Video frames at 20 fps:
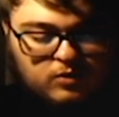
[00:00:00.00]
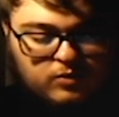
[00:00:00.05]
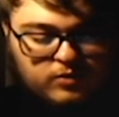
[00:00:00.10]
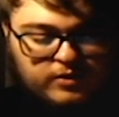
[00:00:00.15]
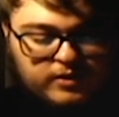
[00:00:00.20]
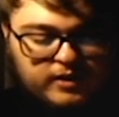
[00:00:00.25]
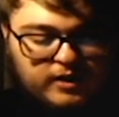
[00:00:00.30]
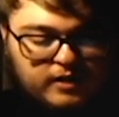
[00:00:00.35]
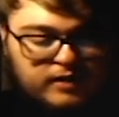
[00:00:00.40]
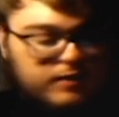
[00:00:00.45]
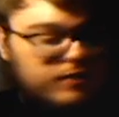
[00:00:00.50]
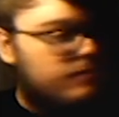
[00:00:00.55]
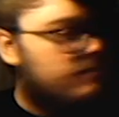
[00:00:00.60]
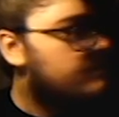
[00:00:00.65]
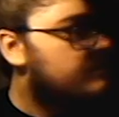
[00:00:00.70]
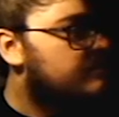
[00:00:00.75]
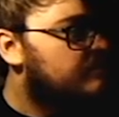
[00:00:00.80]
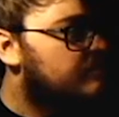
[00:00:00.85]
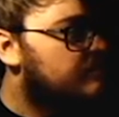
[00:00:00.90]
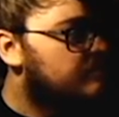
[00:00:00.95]
Or the color
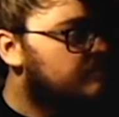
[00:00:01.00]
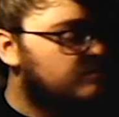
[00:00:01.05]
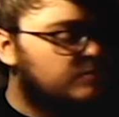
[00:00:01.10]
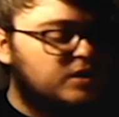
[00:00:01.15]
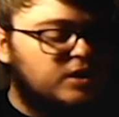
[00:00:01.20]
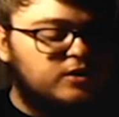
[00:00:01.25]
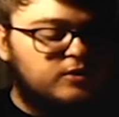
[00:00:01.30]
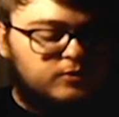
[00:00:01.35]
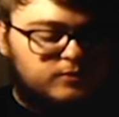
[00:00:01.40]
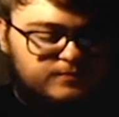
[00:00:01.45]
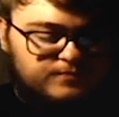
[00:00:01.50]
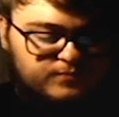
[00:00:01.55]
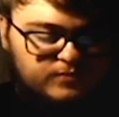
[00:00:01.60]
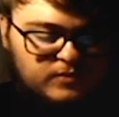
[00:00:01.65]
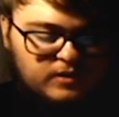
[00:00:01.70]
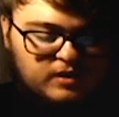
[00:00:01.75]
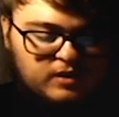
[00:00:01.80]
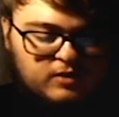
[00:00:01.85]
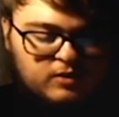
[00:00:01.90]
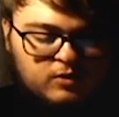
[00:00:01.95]
blue
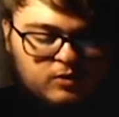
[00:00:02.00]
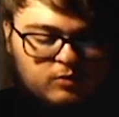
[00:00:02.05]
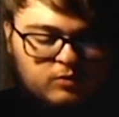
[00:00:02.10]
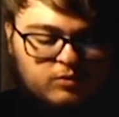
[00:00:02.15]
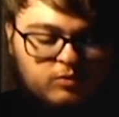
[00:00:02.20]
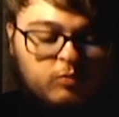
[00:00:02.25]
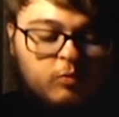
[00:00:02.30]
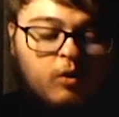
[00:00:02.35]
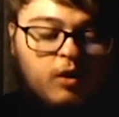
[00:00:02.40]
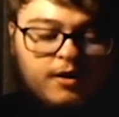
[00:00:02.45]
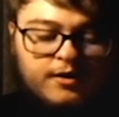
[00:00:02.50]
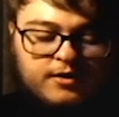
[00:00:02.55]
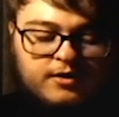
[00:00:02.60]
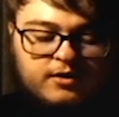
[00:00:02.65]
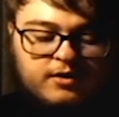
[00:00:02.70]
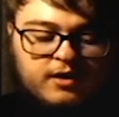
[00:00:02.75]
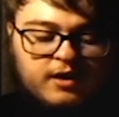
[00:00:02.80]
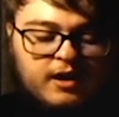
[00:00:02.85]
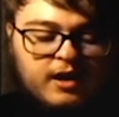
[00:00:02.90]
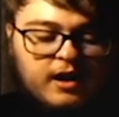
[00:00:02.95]
with
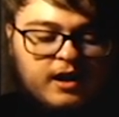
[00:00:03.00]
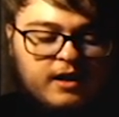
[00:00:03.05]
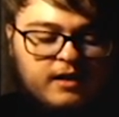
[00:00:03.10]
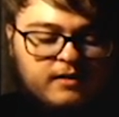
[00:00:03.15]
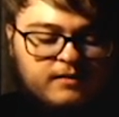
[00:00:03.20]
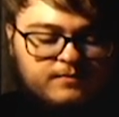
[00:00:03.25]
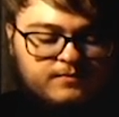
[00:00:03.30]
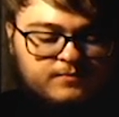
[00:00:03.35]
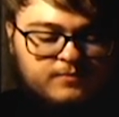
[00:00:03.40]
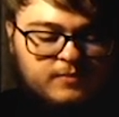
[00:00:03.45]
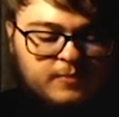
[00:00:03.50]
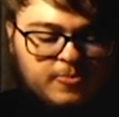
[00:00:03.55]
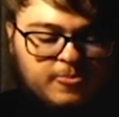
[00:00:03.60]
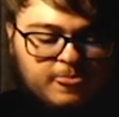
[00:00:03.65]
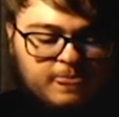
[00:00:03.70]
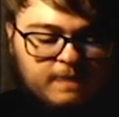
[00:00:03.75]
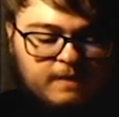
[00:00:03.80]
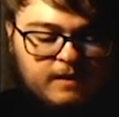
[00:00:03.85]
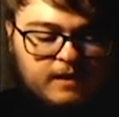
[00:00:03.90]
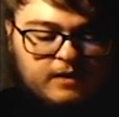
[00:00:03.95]
water,
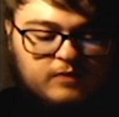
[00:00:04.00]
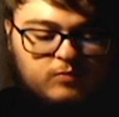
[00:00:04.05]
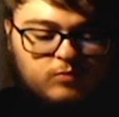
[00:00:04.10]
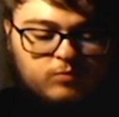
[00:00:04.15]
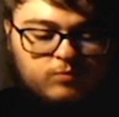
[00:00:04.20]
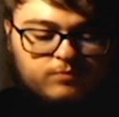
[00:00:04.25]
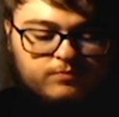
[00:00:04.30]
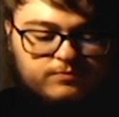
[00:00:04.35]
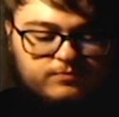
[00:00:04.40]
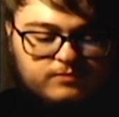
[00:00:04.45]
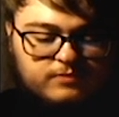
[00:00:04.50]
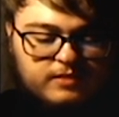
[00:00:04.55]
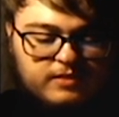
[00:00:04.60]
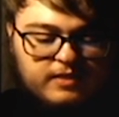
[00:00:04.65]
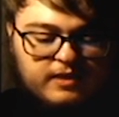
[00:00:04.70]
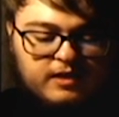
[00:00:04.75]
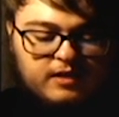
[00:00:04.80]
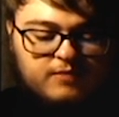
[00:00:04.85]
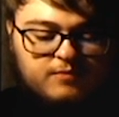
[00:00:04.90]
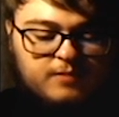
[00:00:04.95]
and
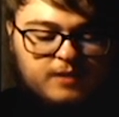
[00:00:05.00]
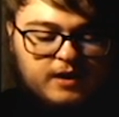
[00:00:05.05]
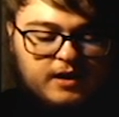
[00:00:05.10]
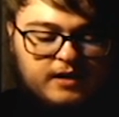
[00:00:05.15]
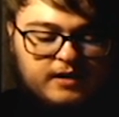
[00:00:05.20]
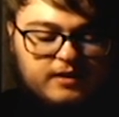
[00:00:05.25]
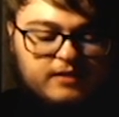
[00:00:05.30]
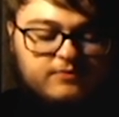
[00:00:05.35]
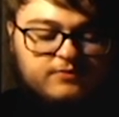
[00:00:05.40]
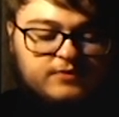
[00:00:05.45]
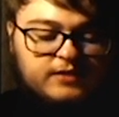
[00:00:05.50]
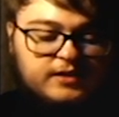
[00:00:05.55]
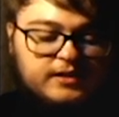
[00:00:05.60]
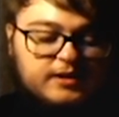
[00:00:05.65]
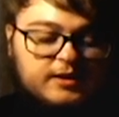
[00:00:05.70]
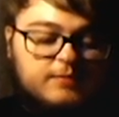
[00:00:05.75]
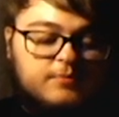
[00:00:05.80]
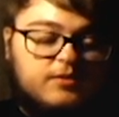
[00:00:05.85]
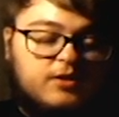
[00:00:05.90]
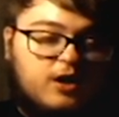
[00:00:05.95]
thereby a
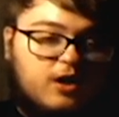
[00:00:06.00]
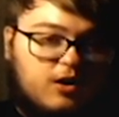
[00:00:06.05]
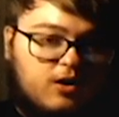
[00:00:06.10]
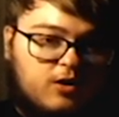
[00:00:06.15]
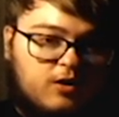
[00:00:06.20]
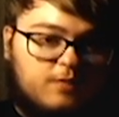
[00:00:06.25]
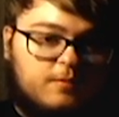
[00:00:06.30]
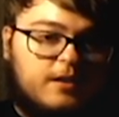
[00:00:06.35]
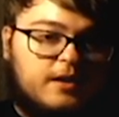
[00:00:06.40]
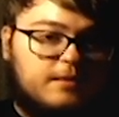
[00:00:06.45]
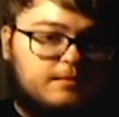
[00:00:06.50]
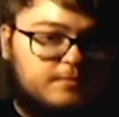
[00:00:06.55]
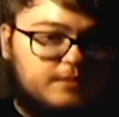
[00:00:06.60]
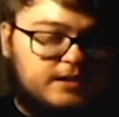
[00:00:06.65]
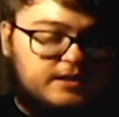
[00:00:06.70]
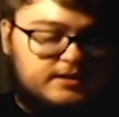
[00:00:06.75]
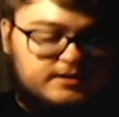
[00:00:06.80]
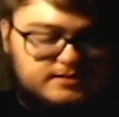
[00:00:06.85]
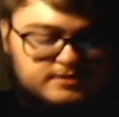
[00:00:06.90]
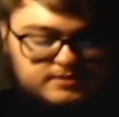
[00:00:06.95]
feeling of calm and
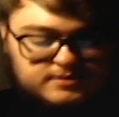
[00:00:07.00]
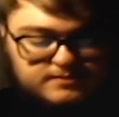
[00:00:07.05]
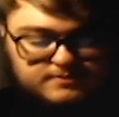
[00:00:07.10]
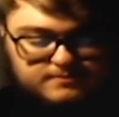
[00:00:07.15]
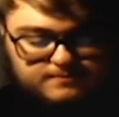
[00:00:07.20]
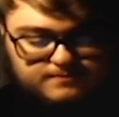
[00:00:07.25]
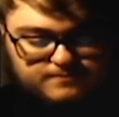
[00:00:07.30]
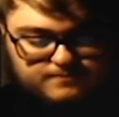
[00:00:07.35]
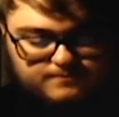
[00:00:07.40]
peace.